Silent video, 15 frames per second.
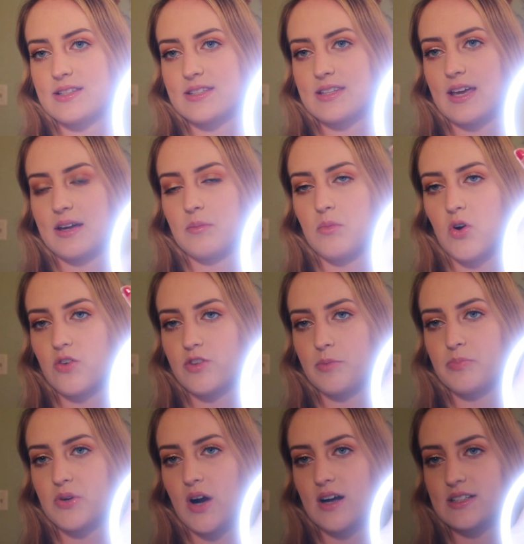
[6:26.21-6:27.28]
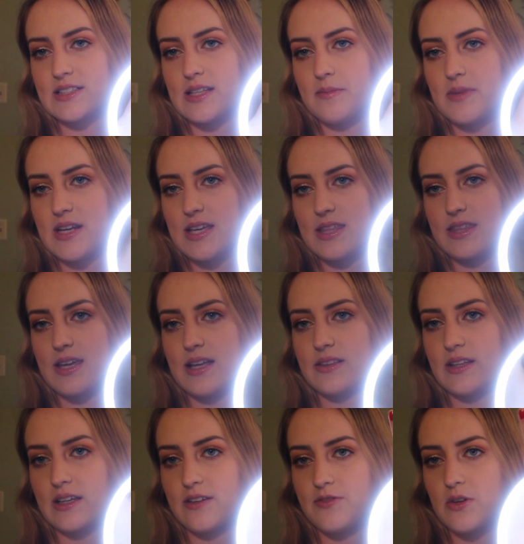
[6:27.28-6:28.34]
It's like more of a proximity thing.
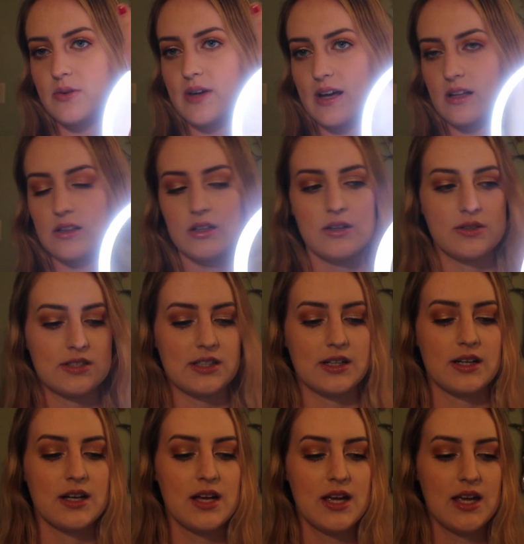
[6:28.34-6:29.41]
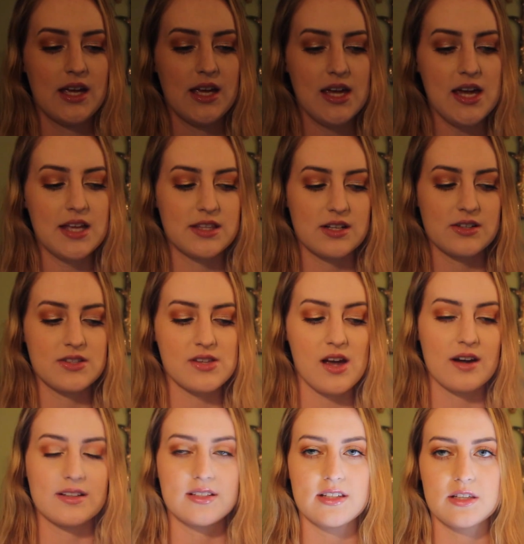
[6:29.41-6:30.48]
Like if you get closer, it turns
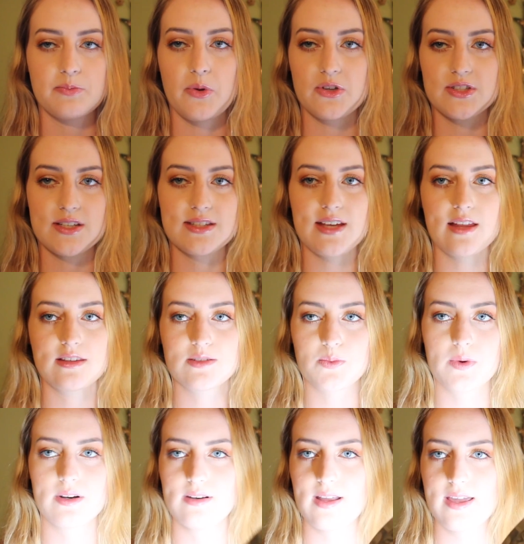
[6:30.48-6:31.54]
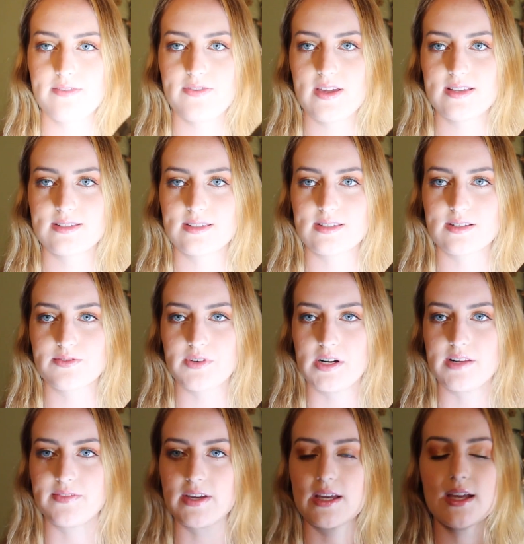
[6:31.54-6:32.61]
on because it's supposed to sense when a face is in
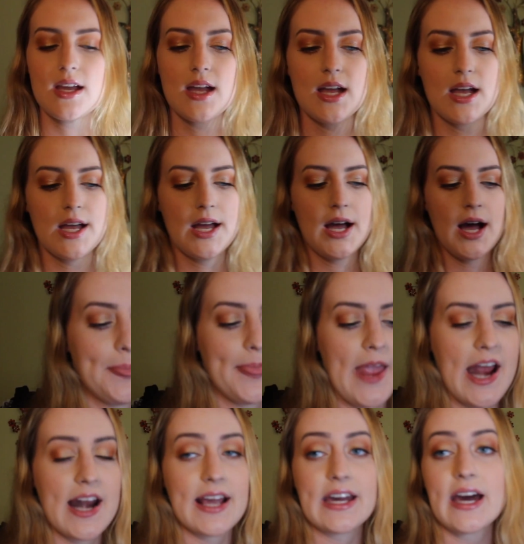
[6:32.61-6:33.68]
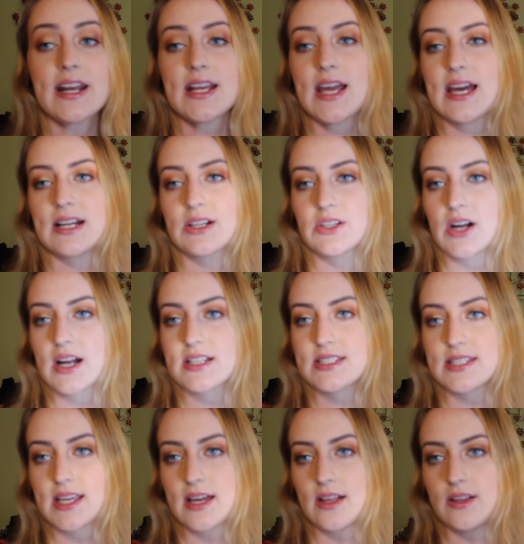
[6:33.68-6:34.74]
front of it. And I got it at a garage
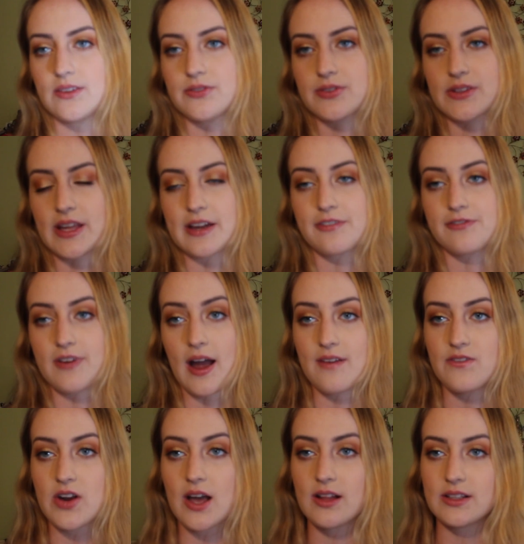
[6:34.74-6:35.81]
sale for like $5.